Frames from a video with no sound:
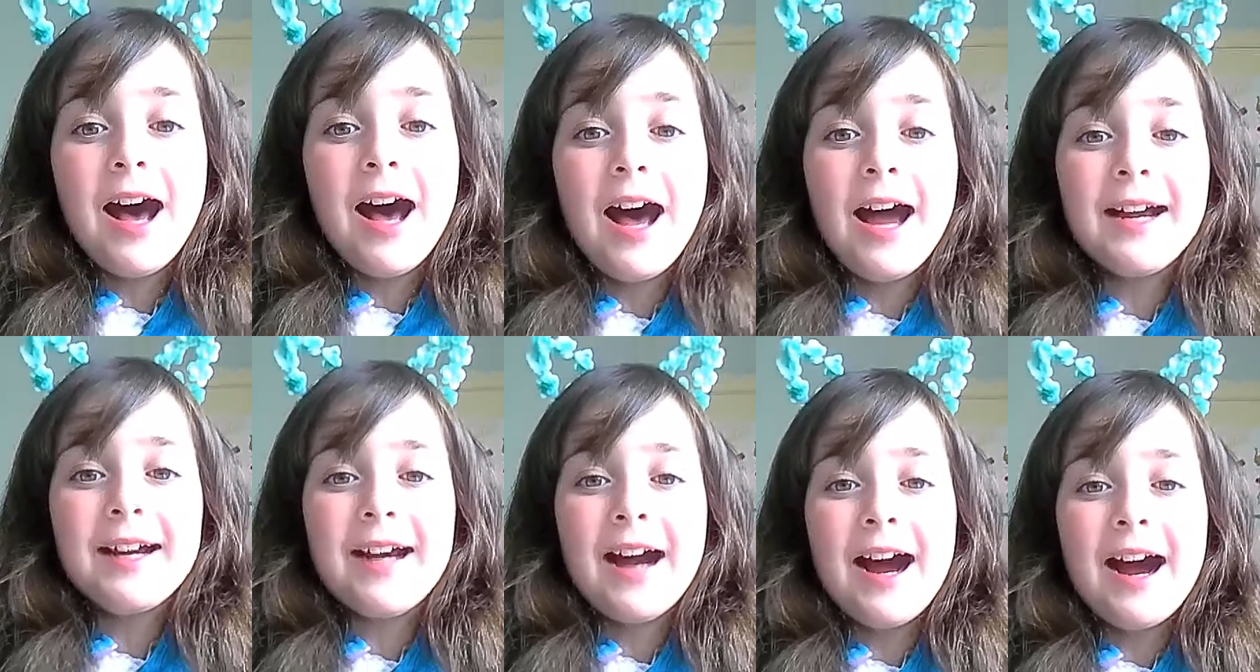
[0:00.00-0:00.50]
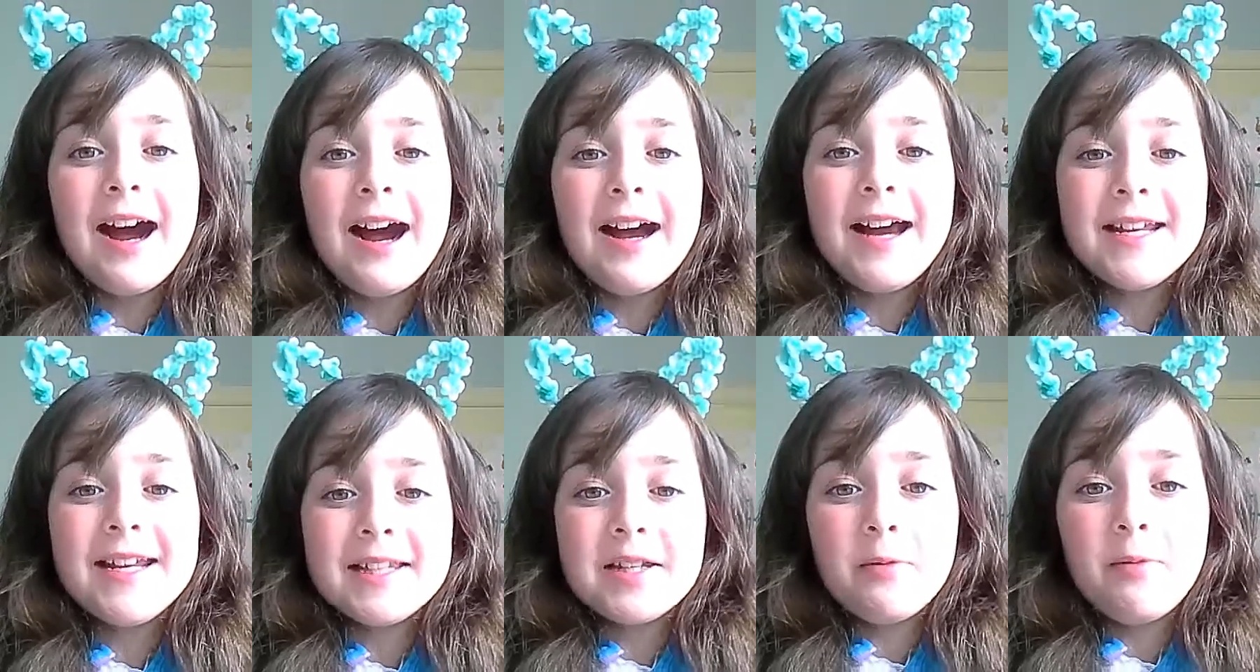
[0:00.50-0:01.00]
Hi
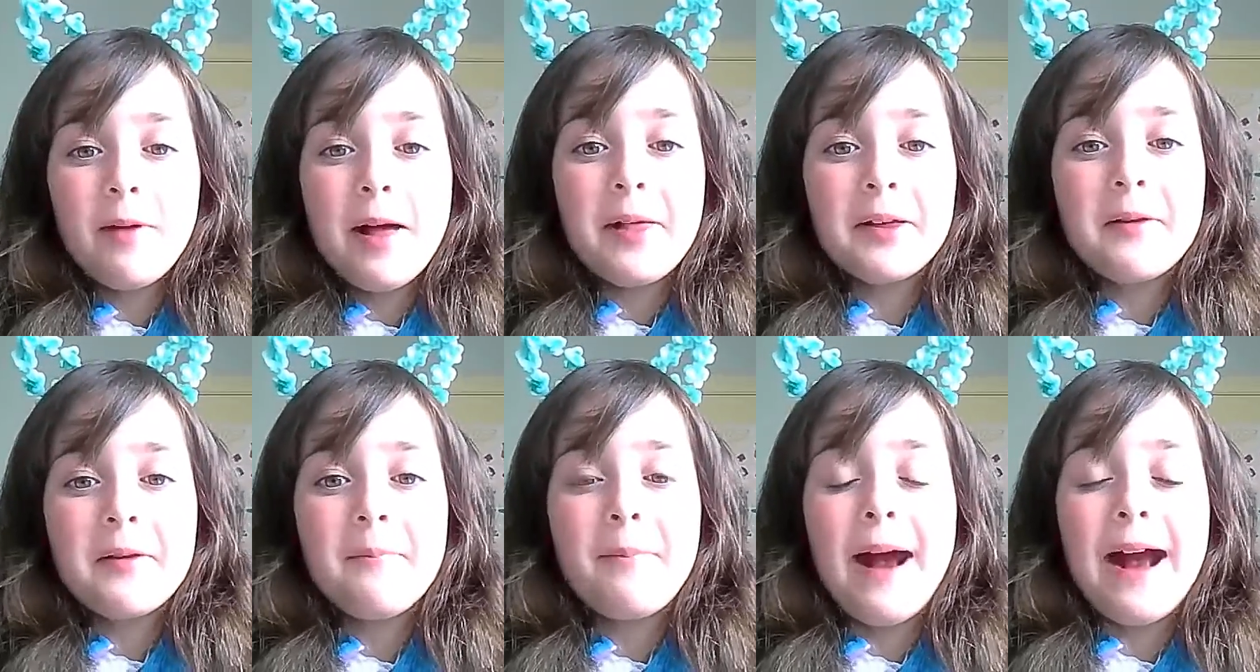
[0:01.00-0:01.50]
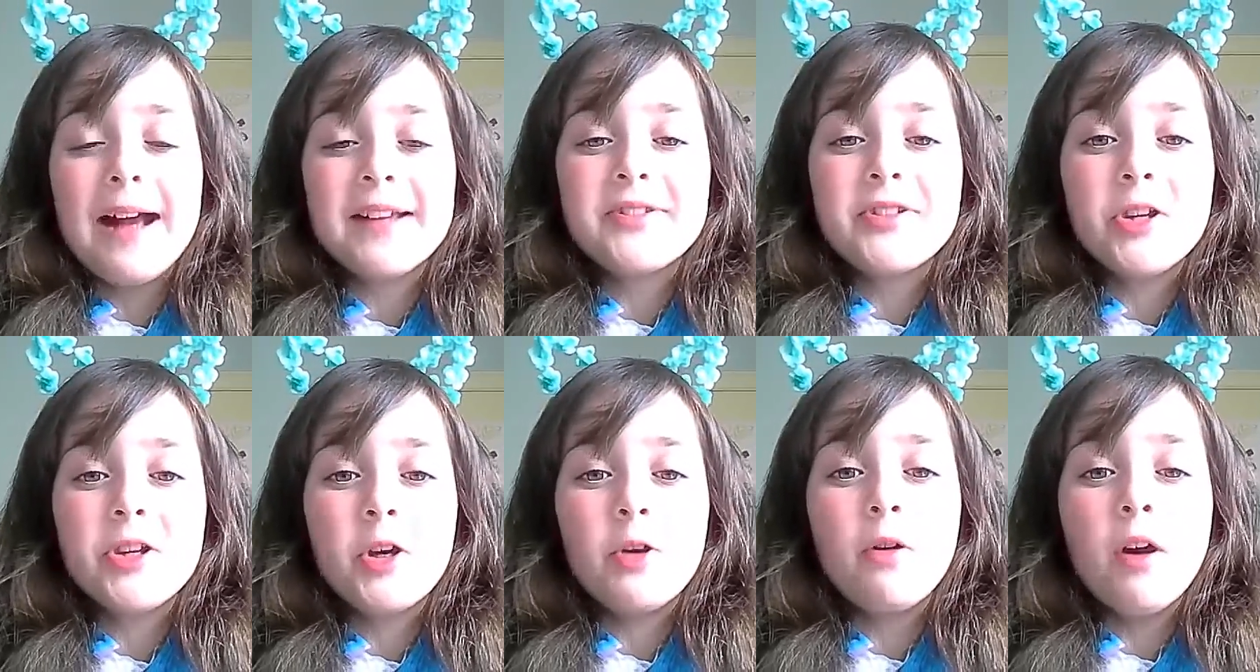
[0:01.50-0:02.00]
guys, welcome back
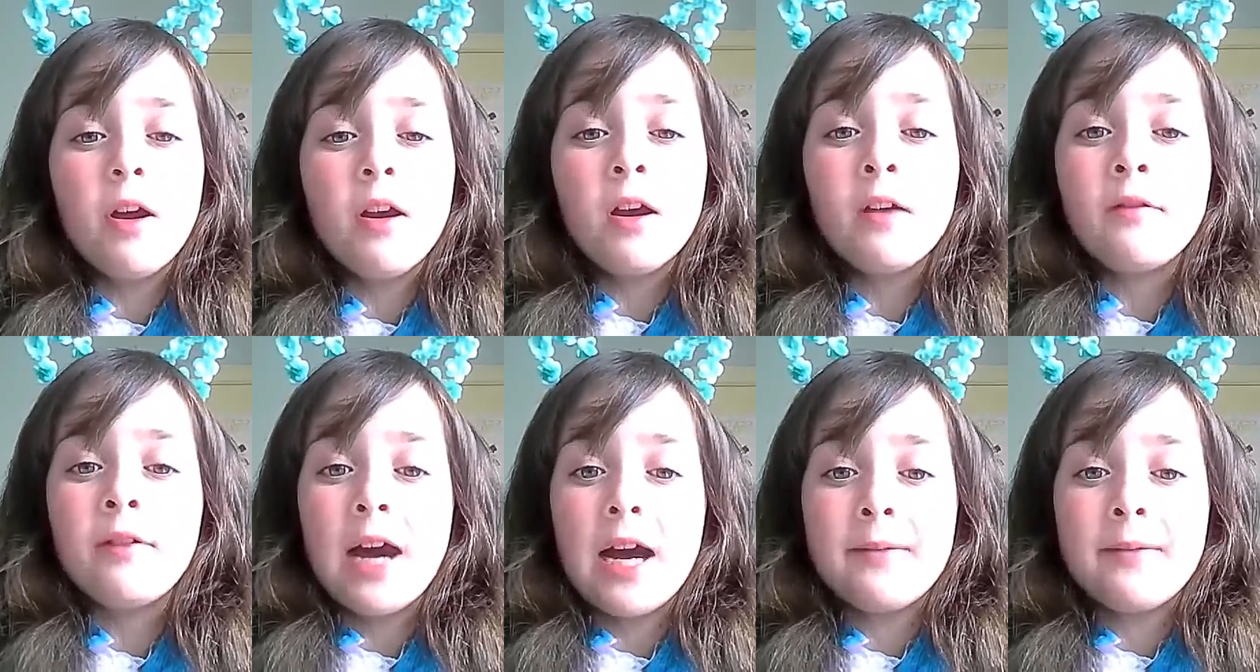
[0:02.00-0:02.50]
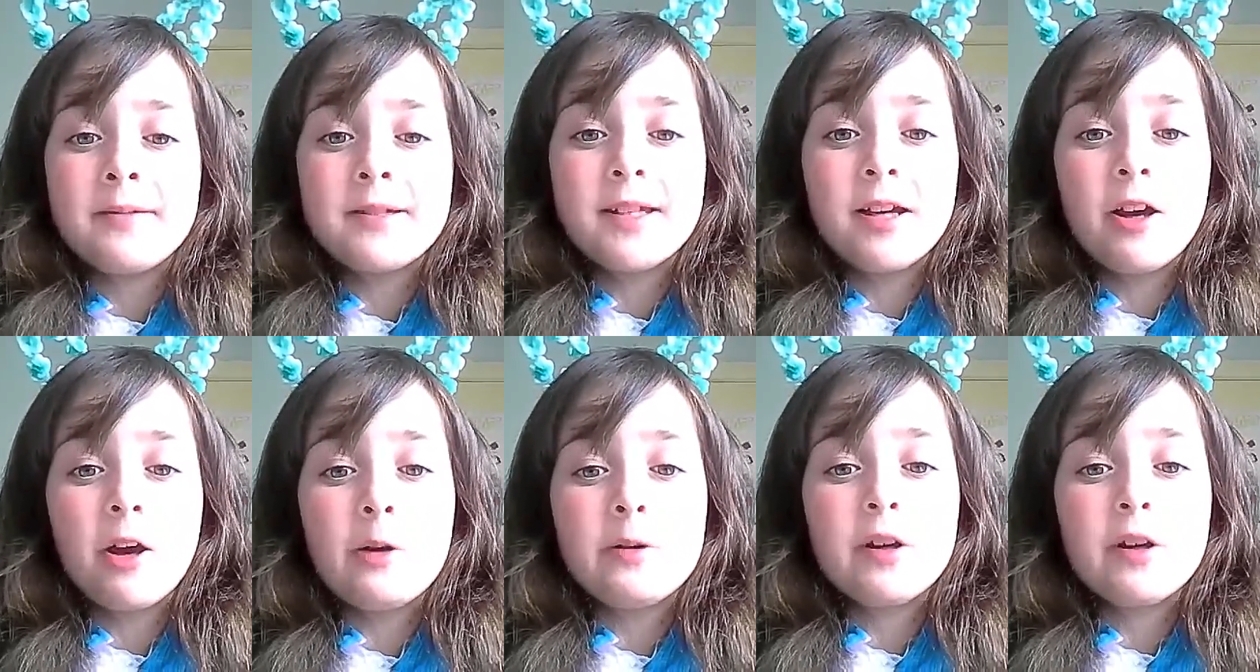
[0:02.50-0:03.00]
to another
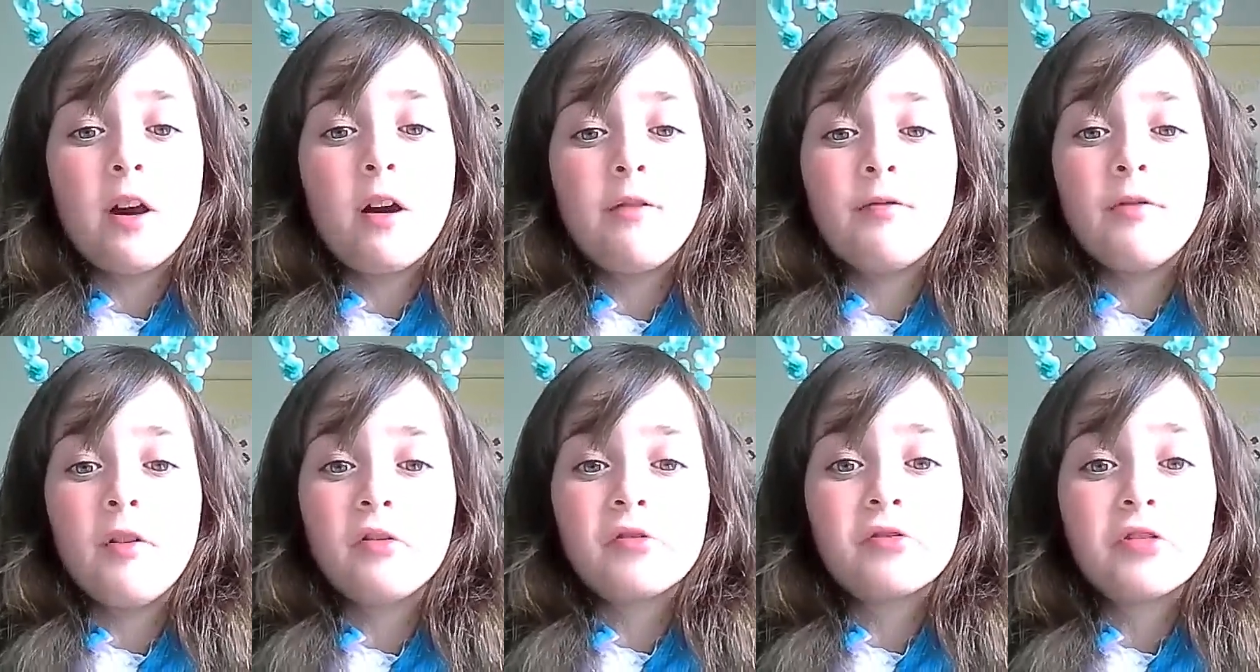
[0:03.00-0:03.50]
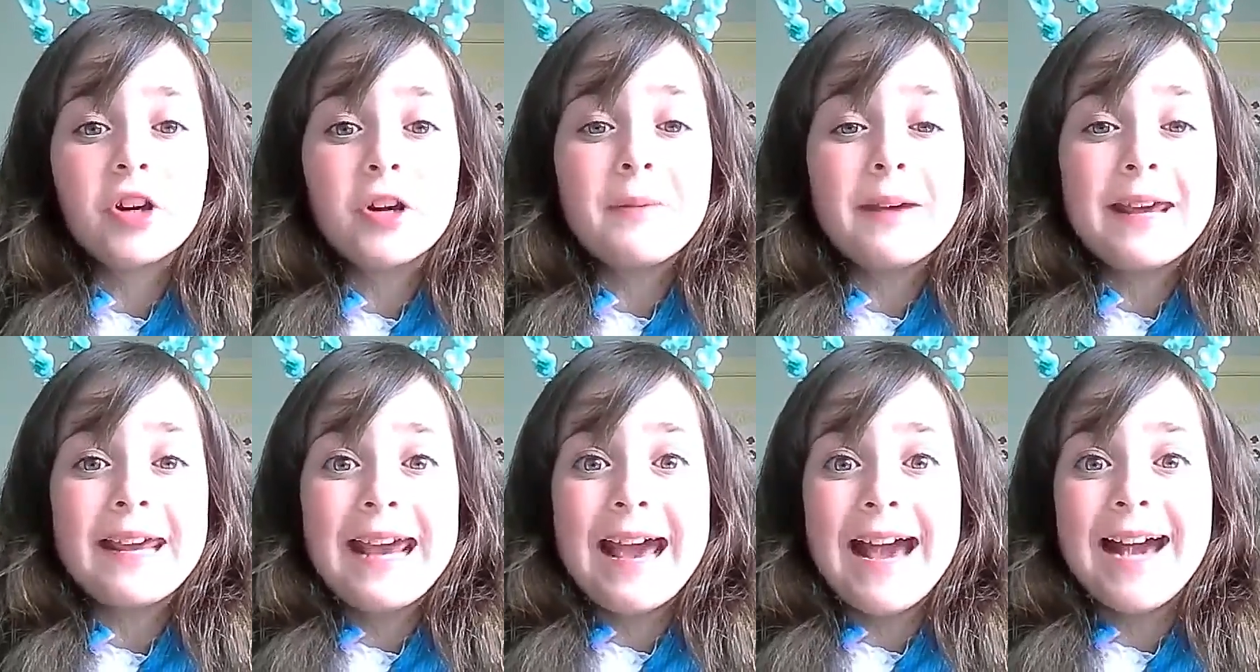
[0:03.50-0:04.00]
episode of
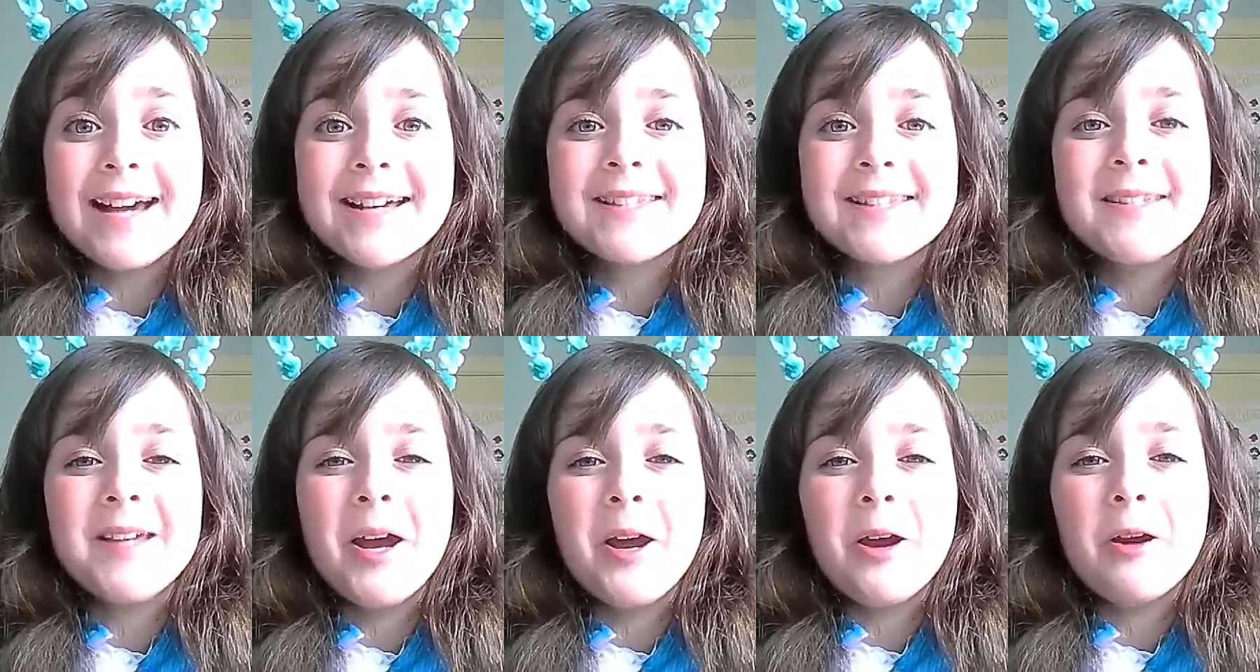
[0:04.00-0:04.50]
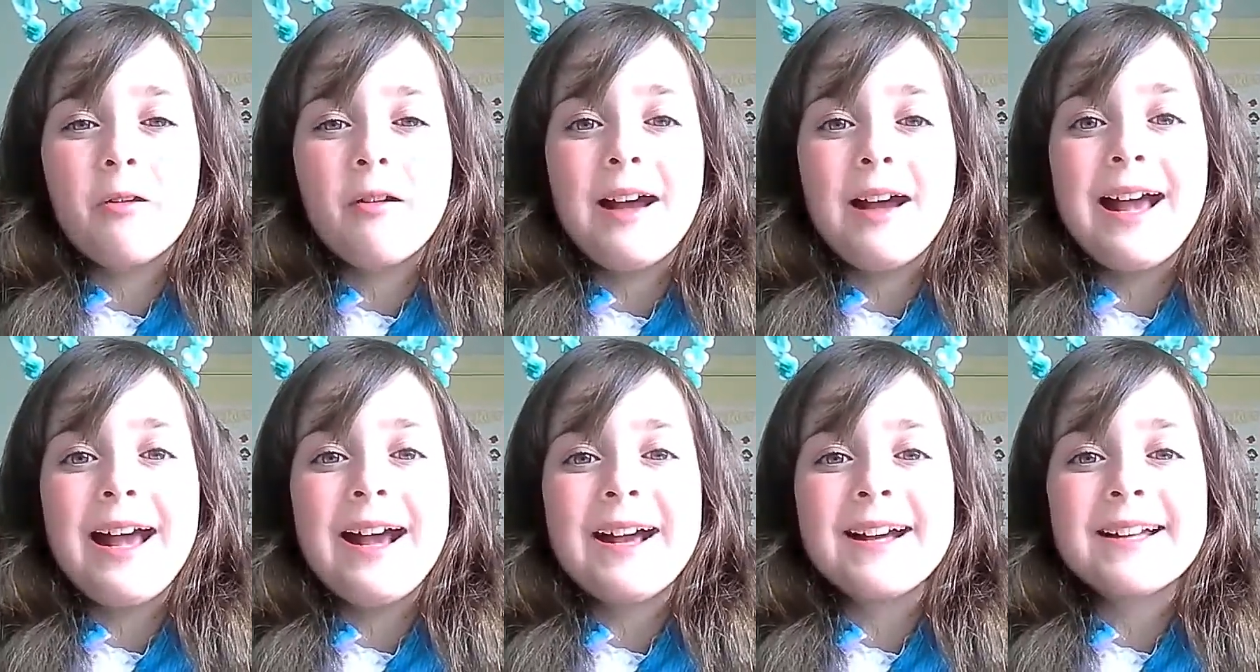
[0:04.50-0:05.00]
Ruby
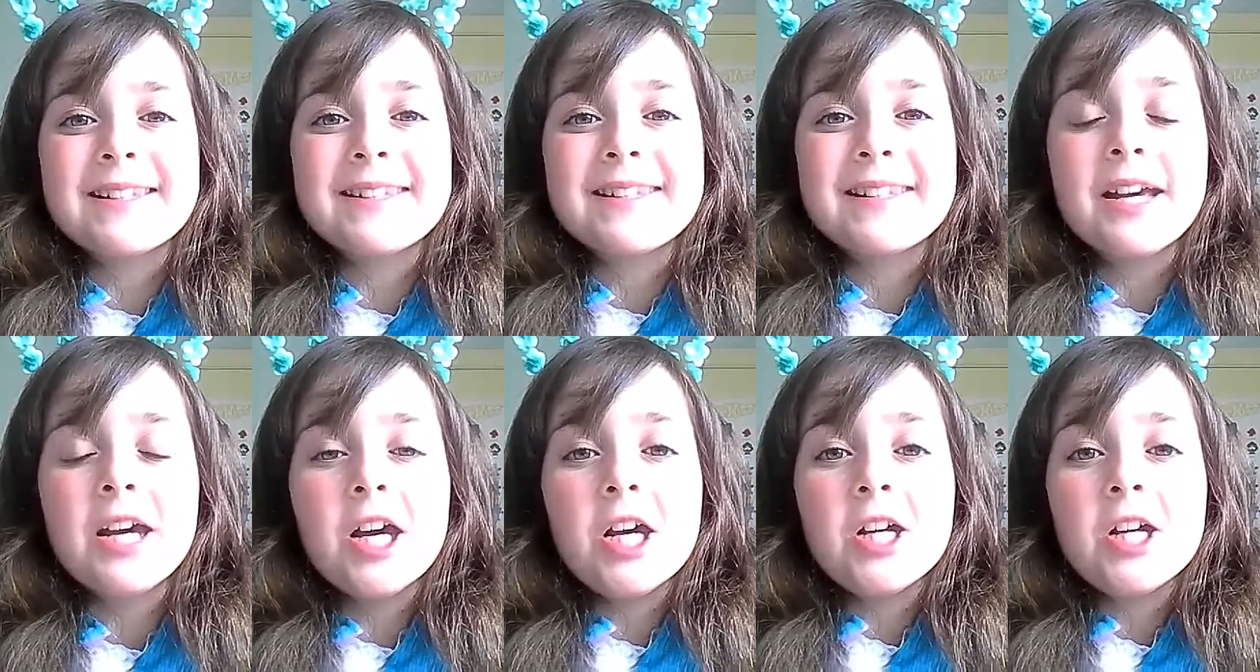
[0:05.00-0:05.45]
XOX.